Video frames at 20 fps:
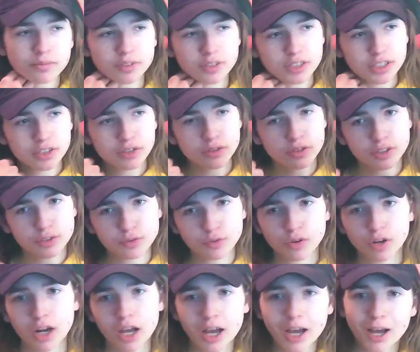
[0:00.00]
sit through this
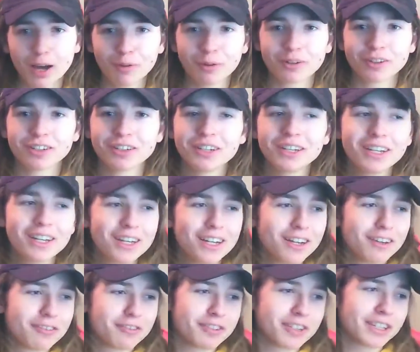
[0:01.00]
4-hour
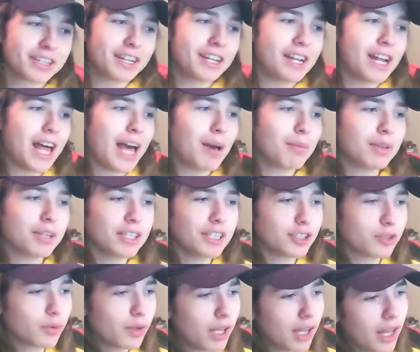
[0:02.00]
freaking anomaly
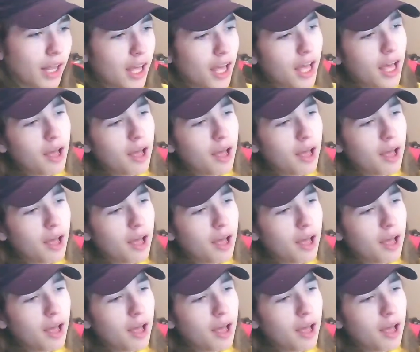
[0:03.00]
as well.